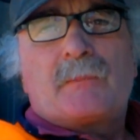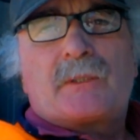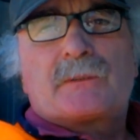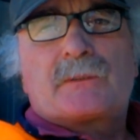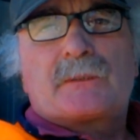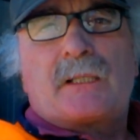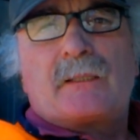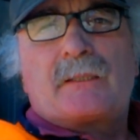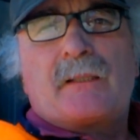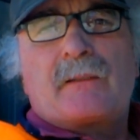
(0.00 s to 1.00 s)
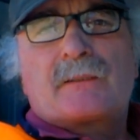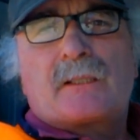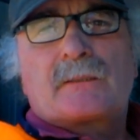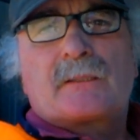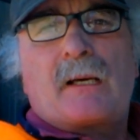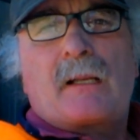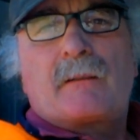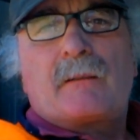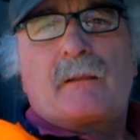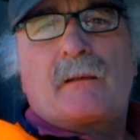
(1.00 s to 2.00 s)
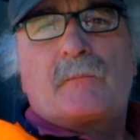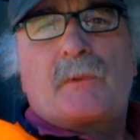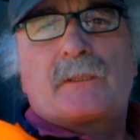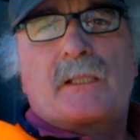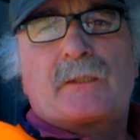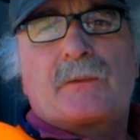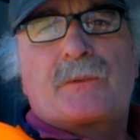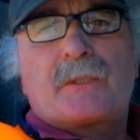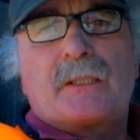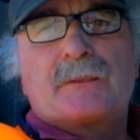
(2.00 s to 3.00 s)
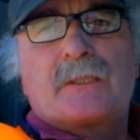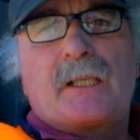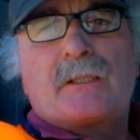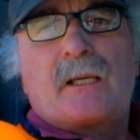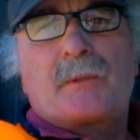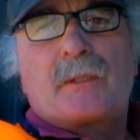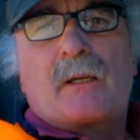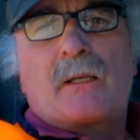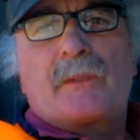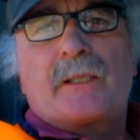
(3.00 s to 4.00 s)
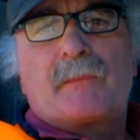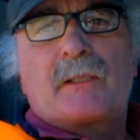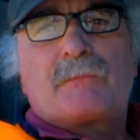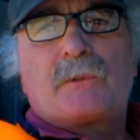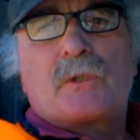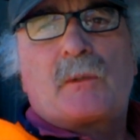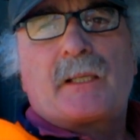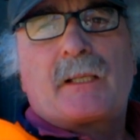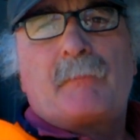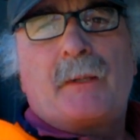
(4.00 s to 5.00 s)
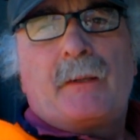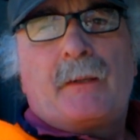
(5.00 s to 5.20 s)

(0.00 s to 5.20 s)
because to get this thing started, it might take 2 or 3 years to get you up and going where you can make a full-time income.